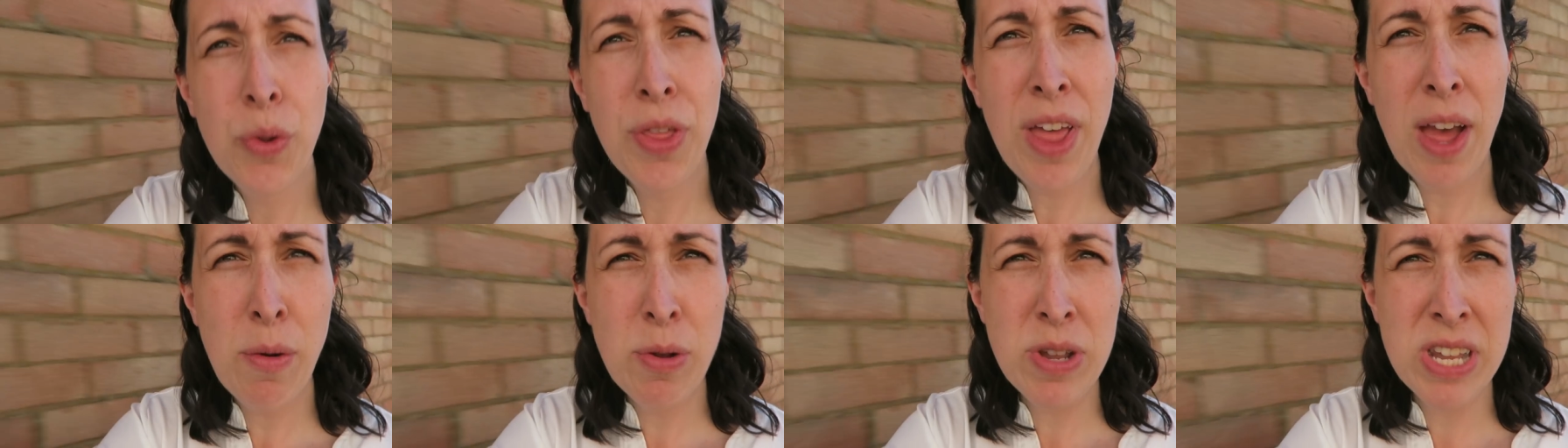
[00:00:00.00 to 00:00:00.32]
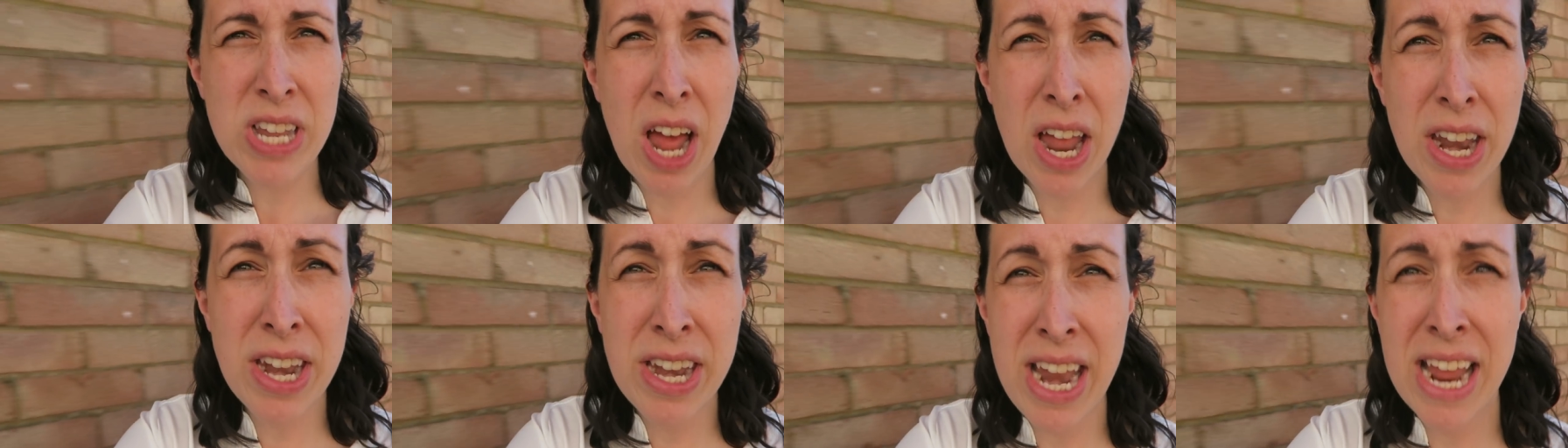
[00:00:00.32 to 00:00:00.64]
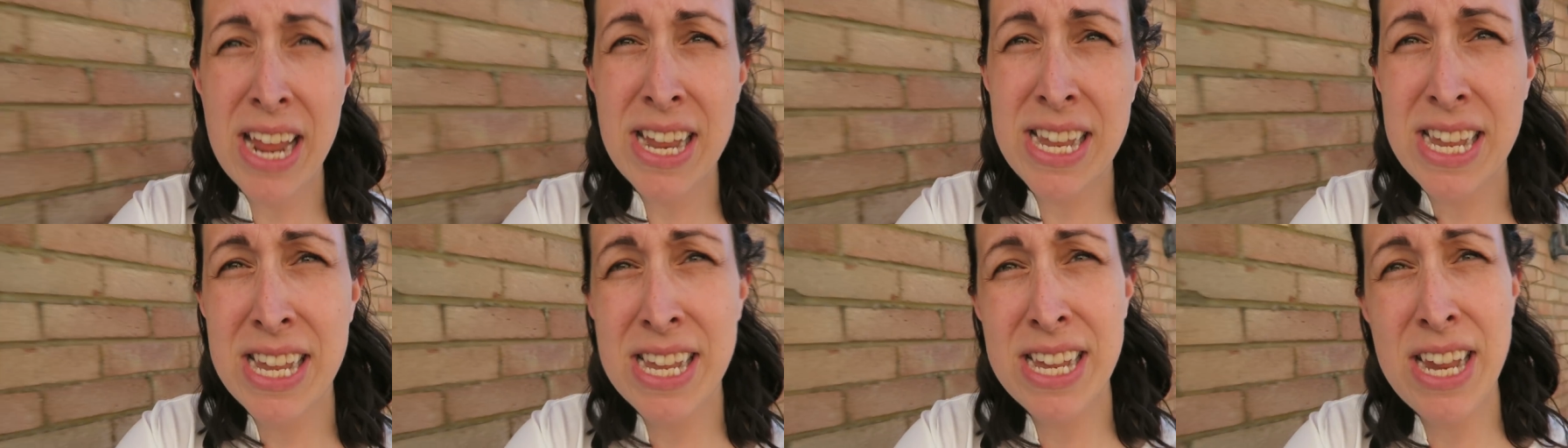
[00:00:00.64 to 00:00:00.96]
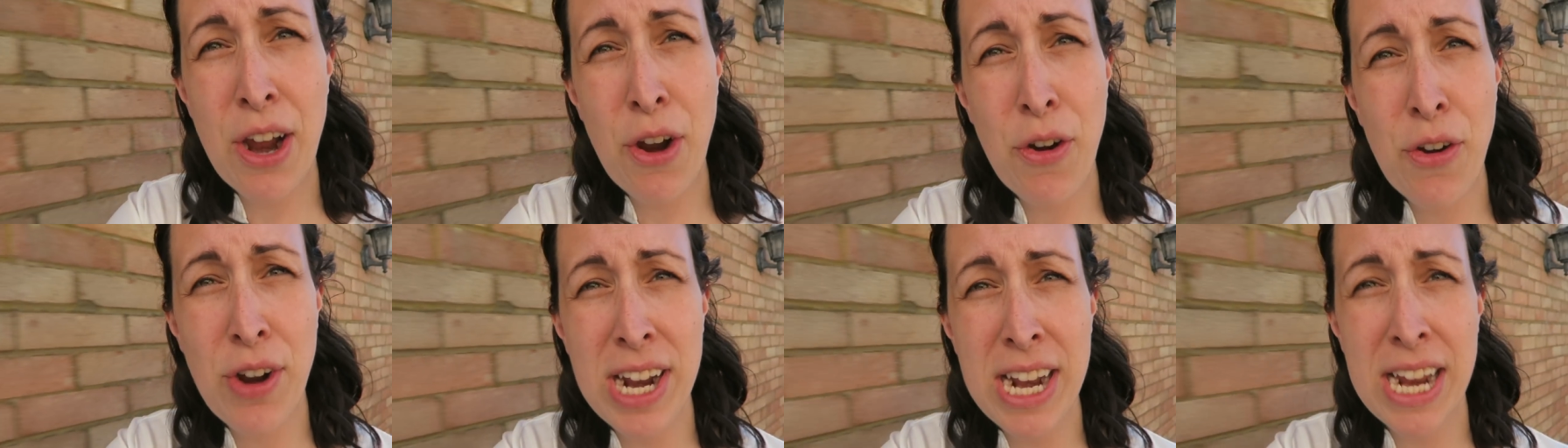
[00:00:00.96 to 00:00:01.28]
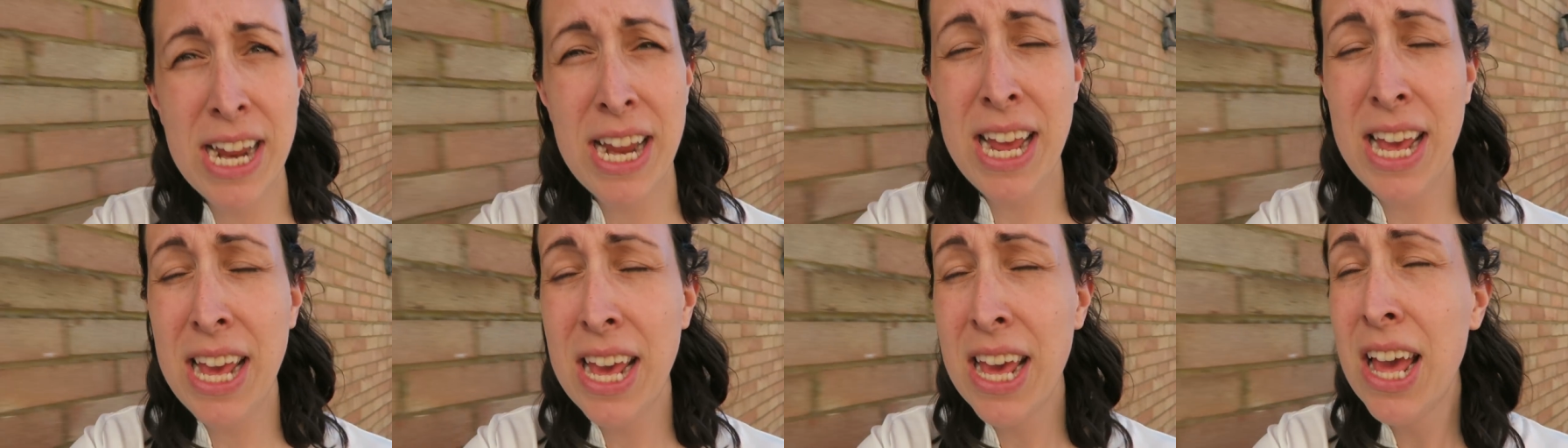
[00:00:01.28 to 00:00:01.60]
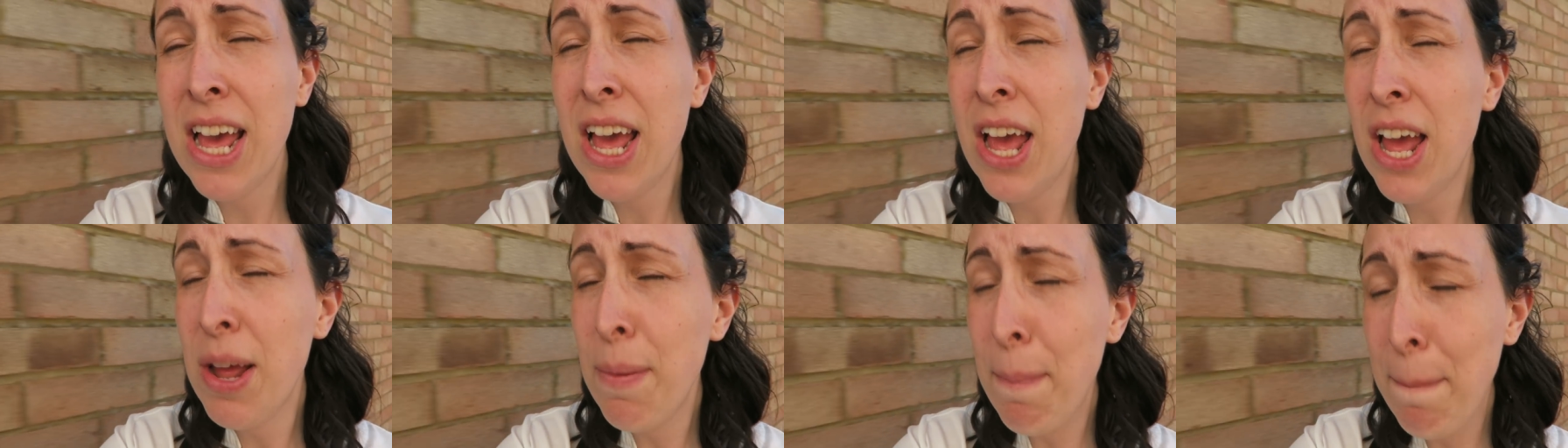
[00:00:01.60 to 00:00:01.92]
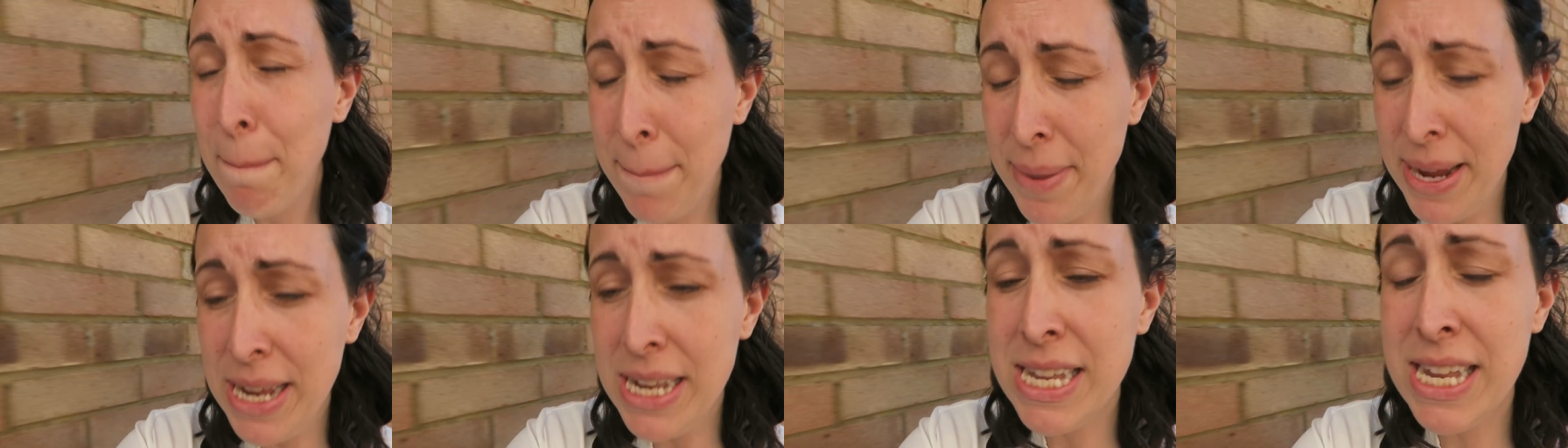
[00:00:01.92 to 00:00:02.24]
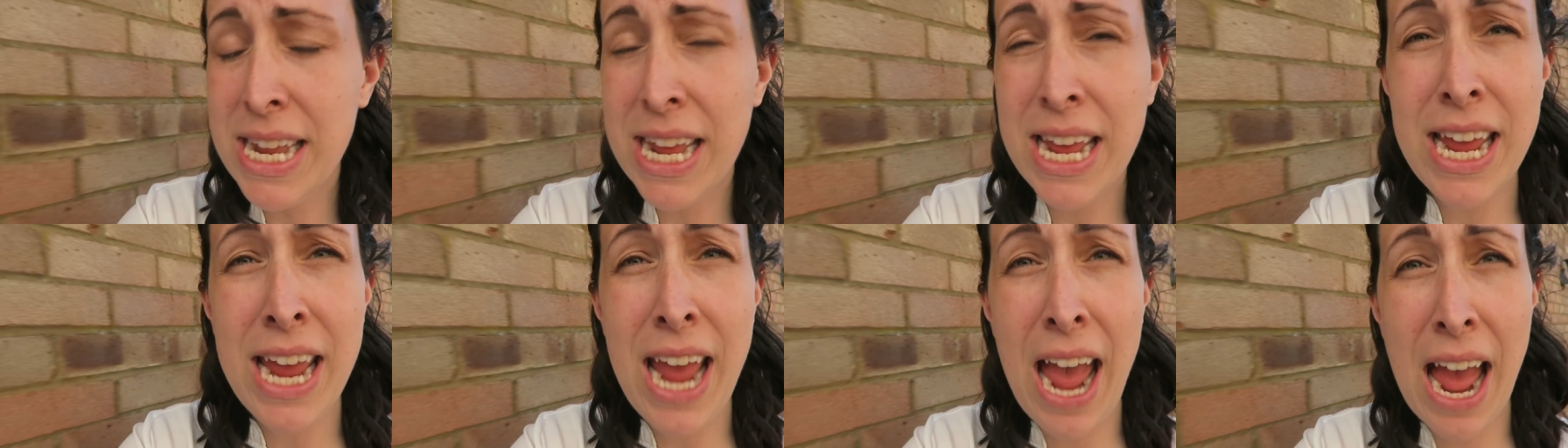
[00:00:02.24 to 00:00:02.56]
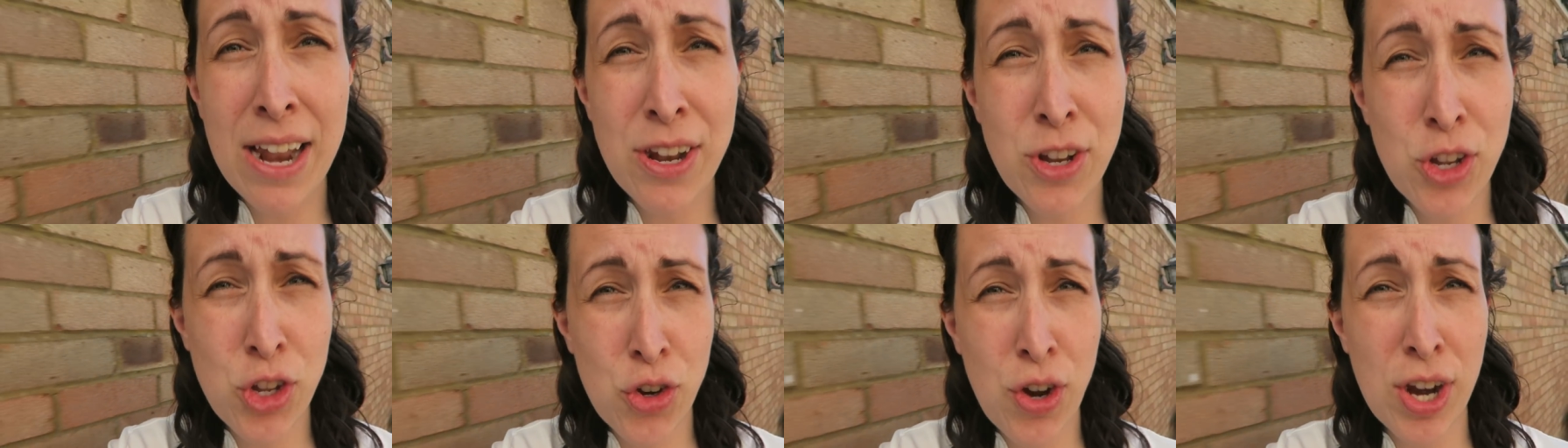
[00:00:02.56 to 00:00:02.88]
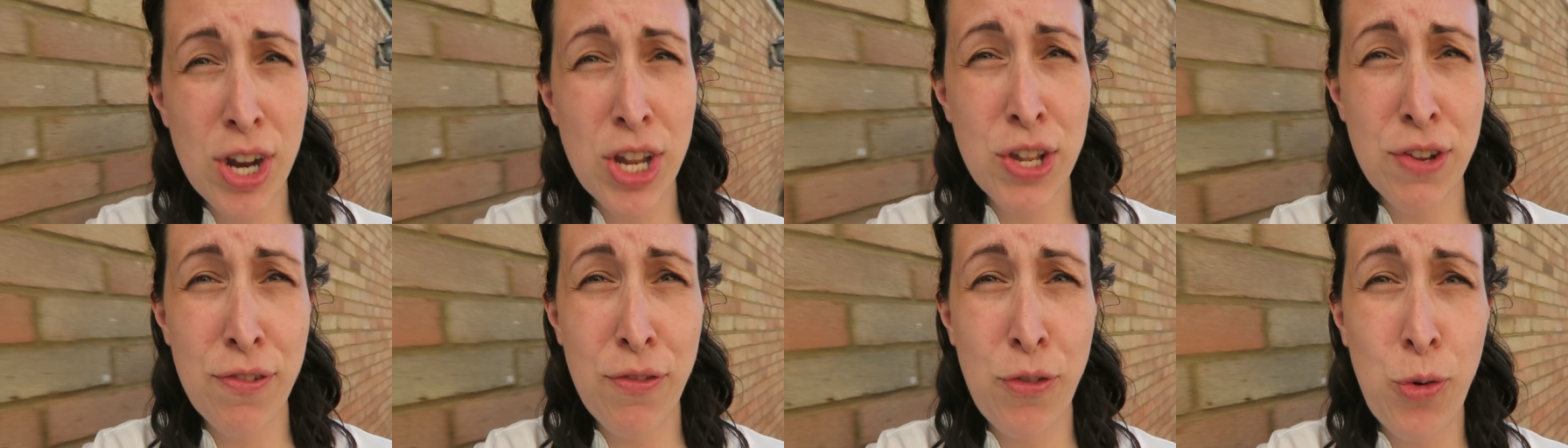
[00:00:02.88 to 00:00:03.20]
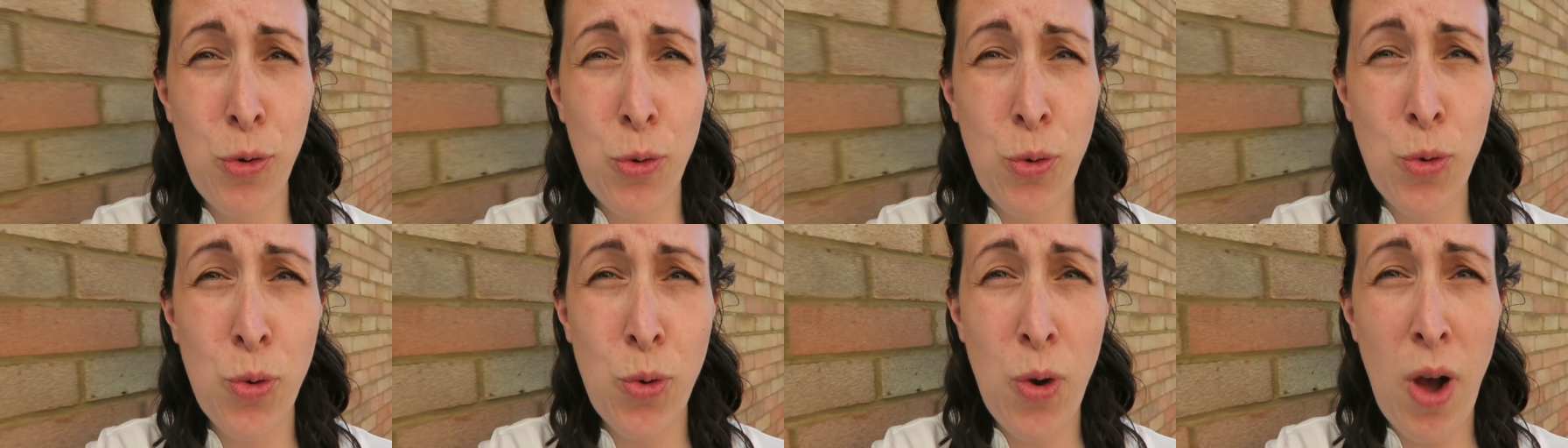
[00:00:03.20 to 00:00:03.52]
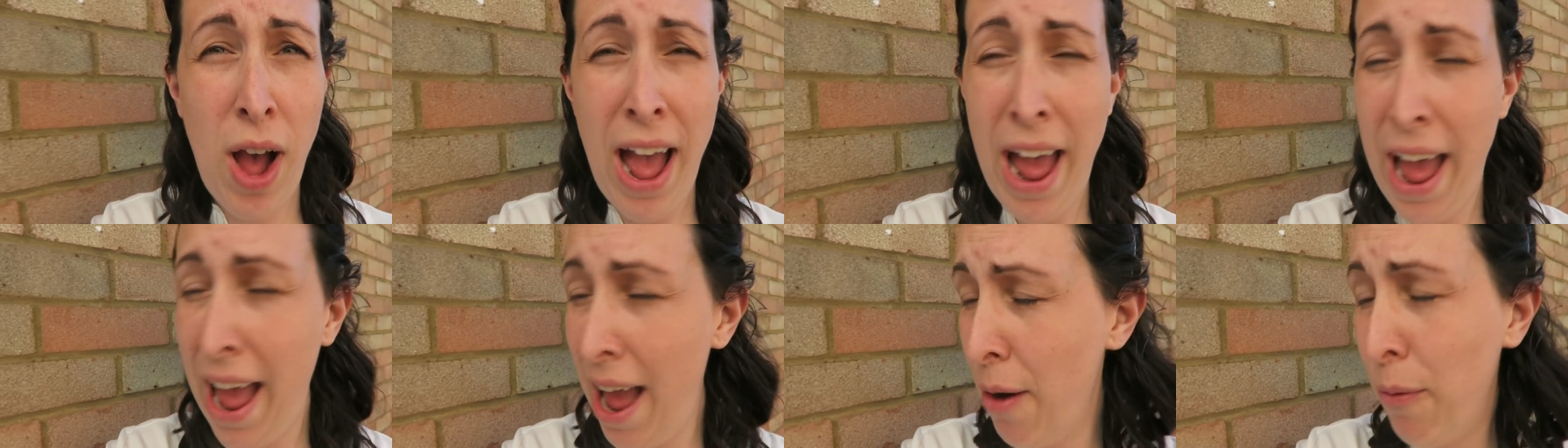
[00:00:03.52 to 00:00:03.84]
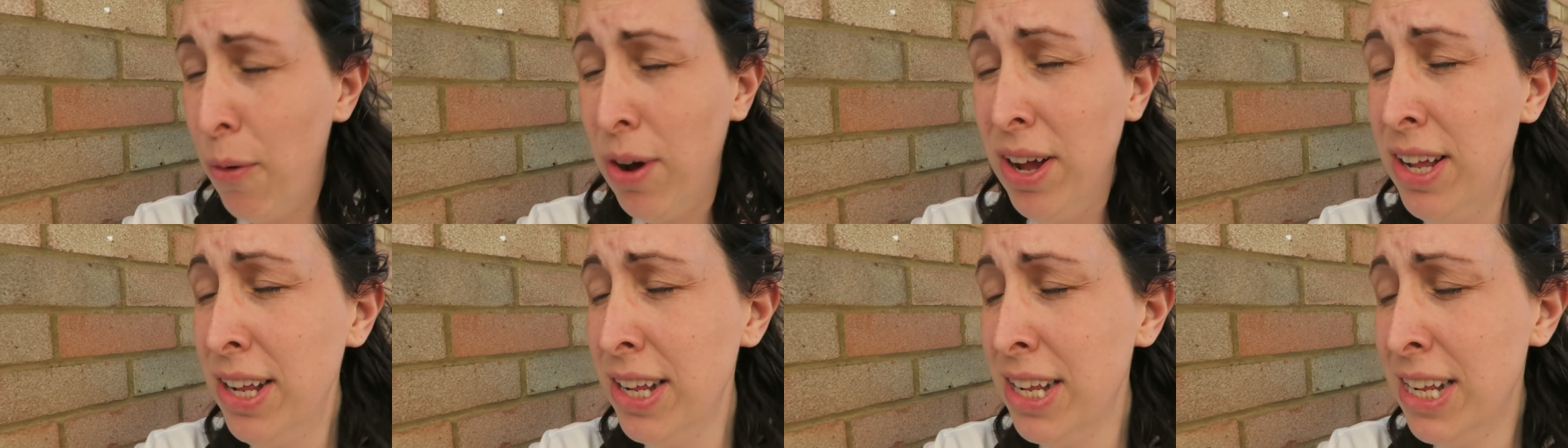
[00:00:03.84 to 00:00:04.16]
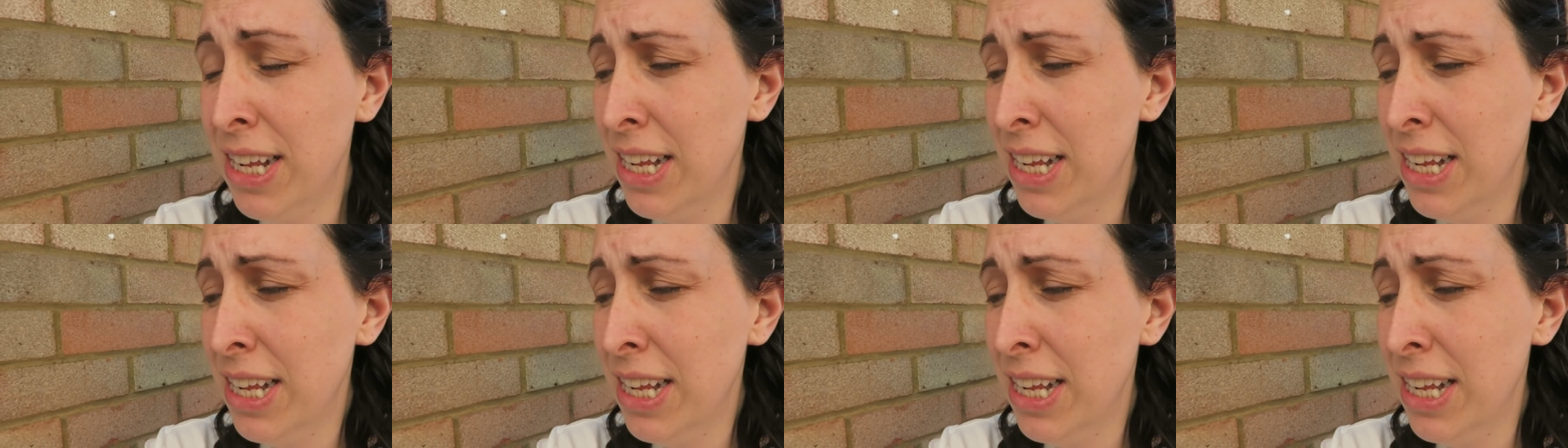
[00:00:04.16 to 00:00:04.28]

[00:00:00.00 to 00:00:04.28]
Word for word: Well, that was an unnecessary, busy and stressful hour.